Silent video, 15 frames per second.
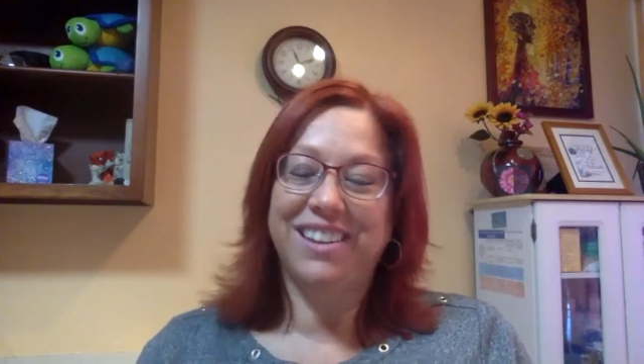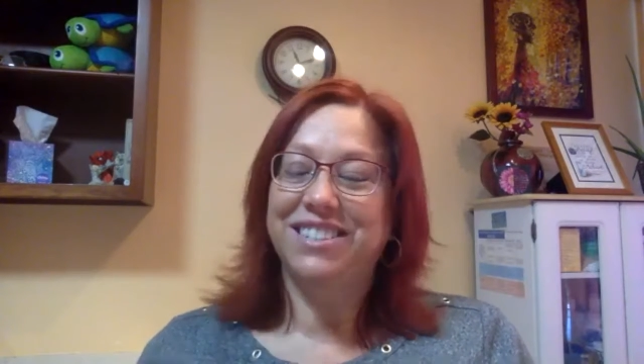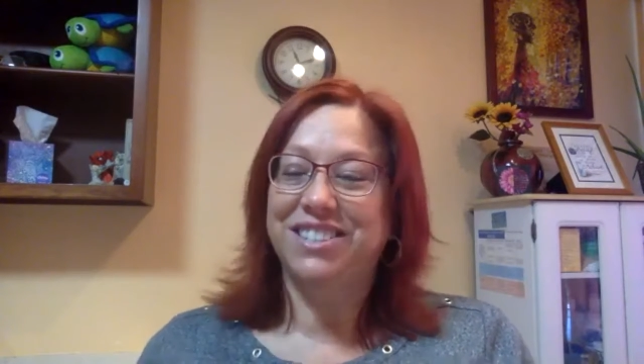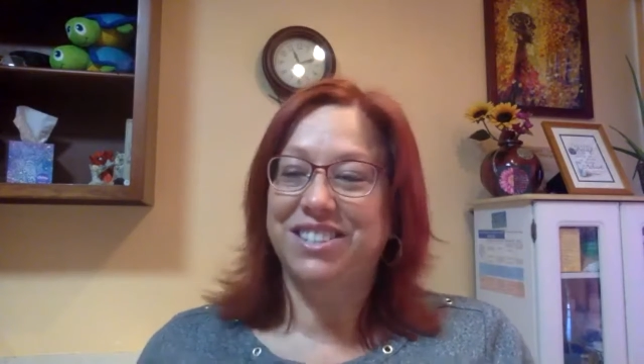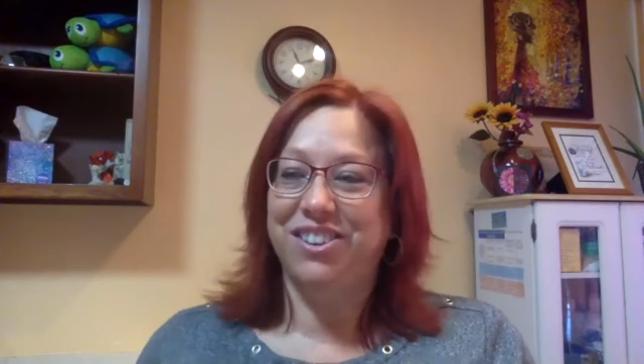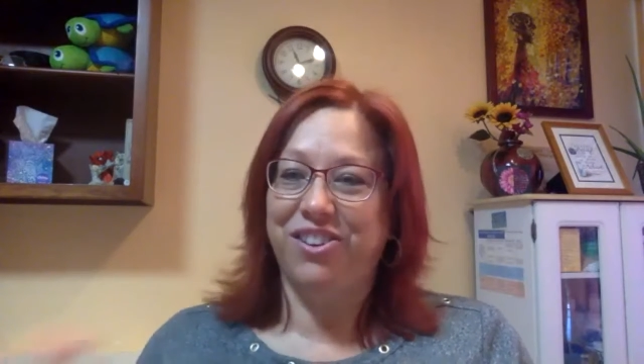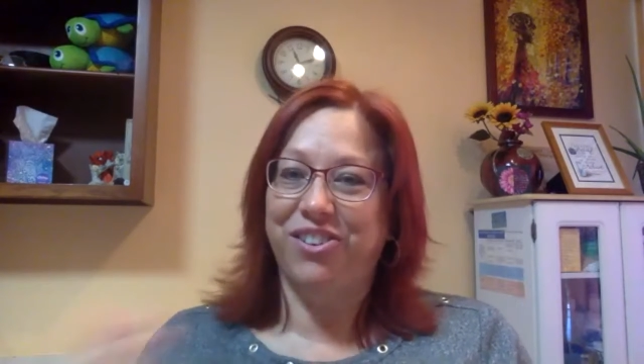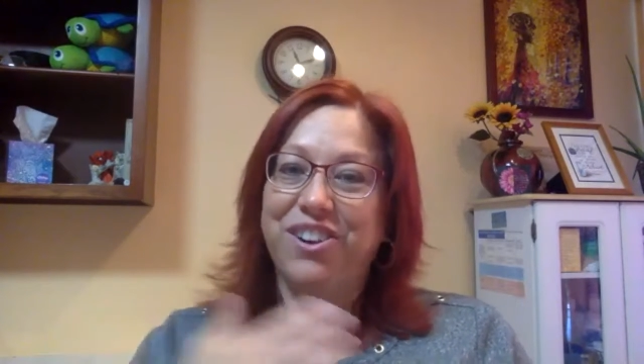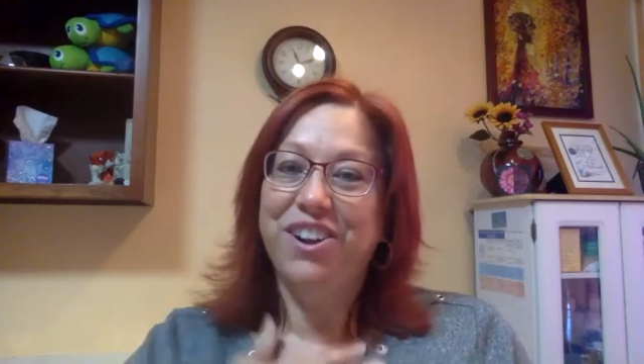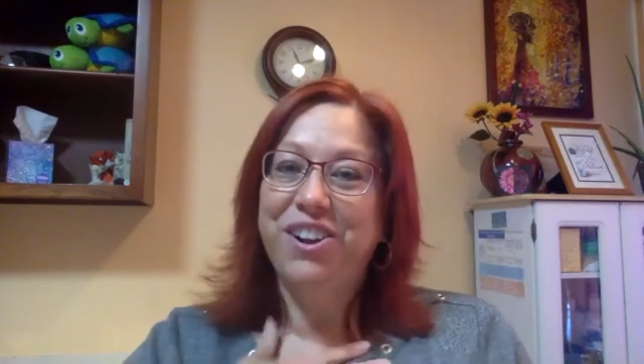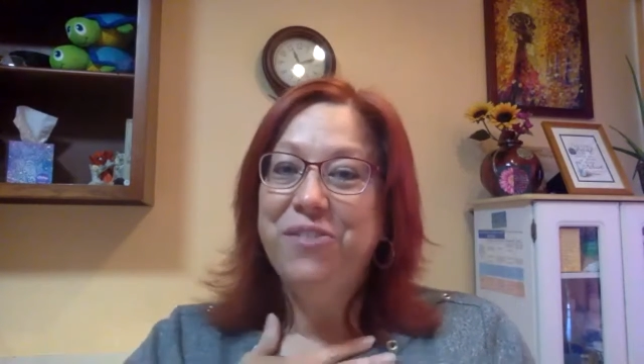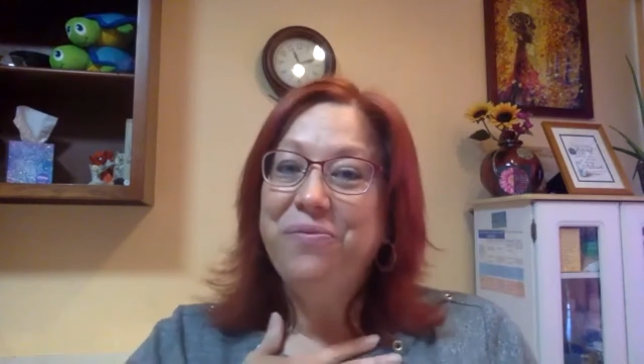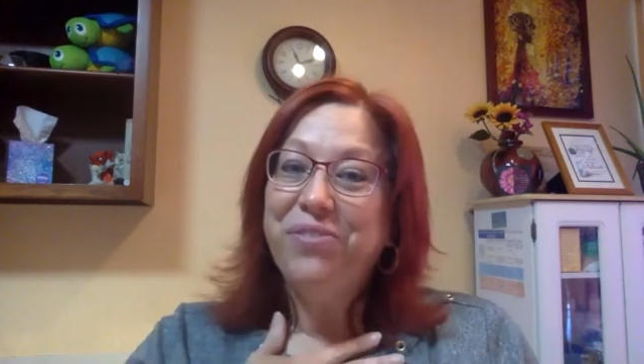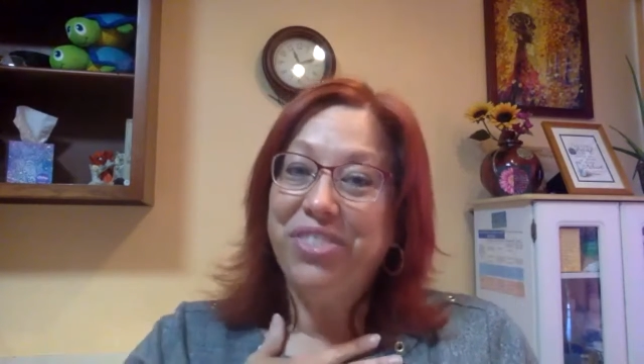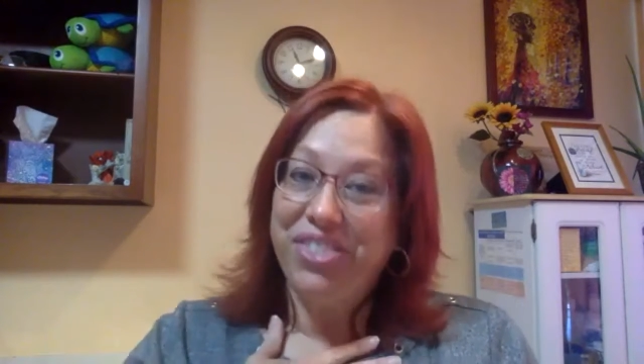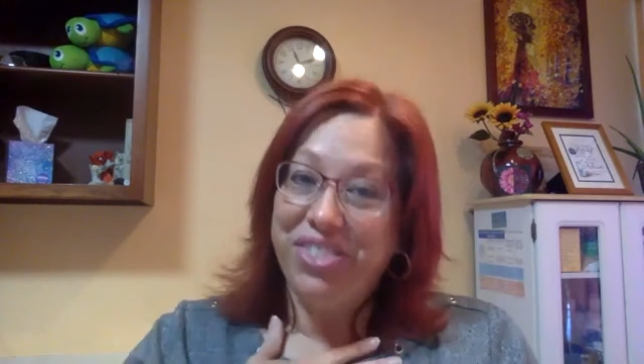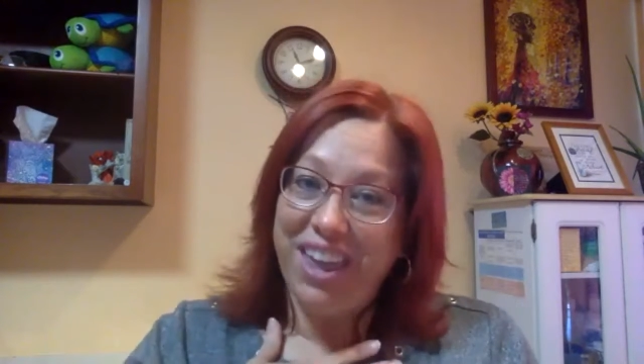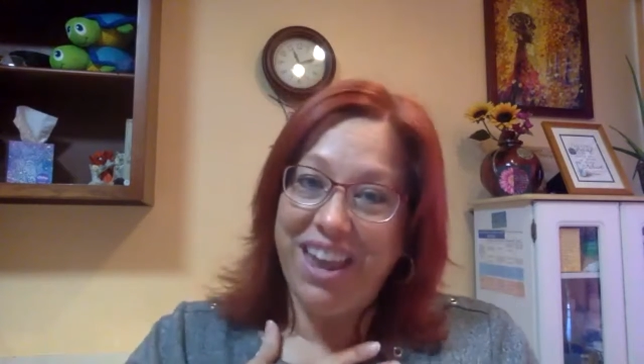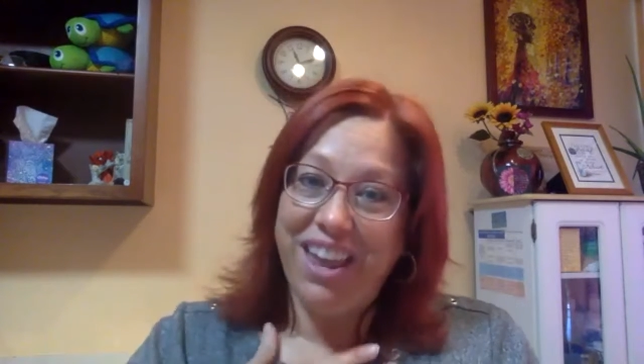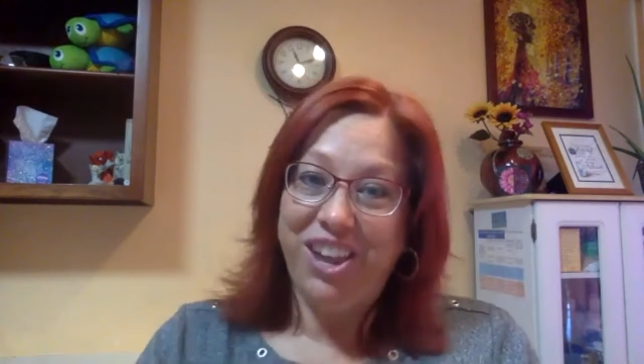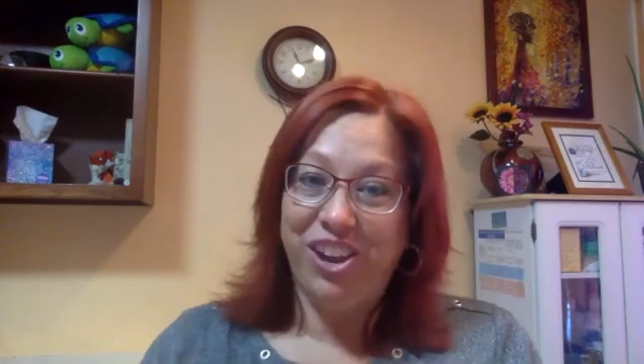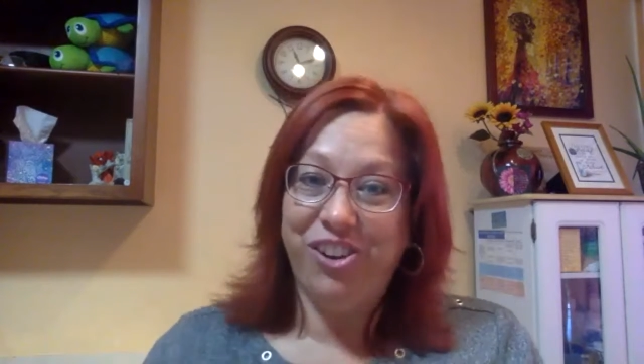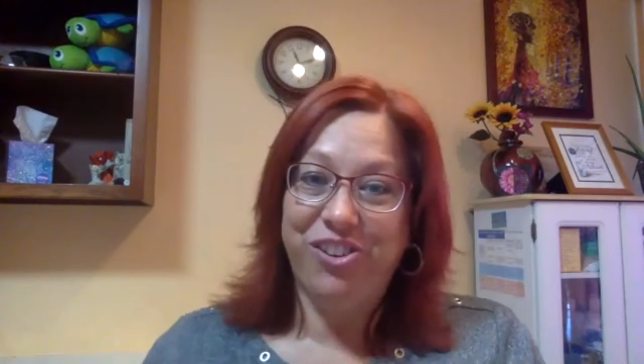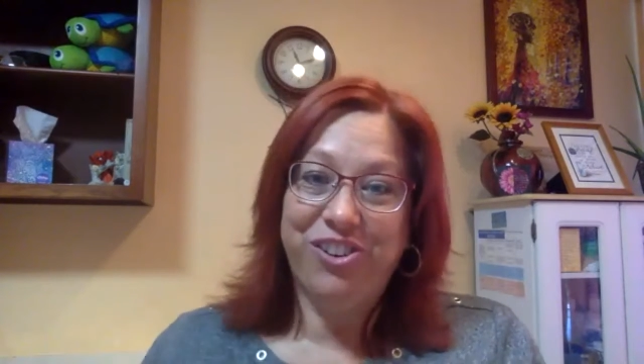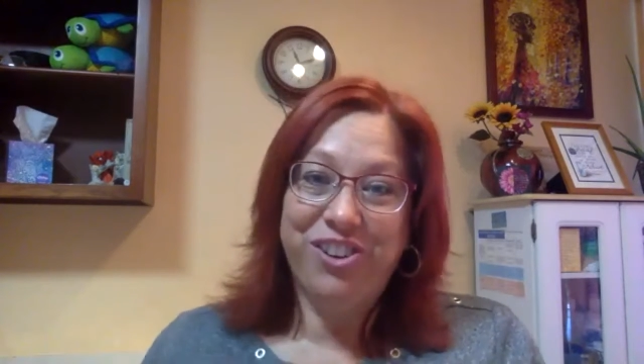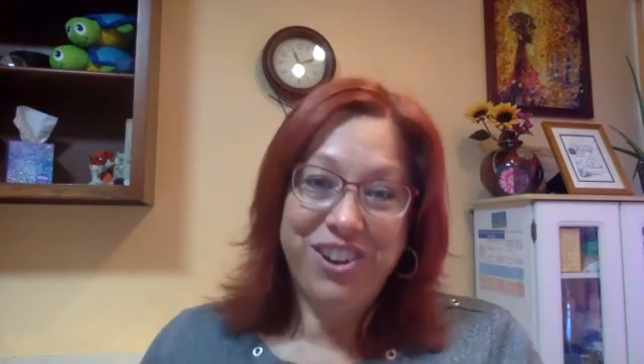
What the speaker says: So thank you.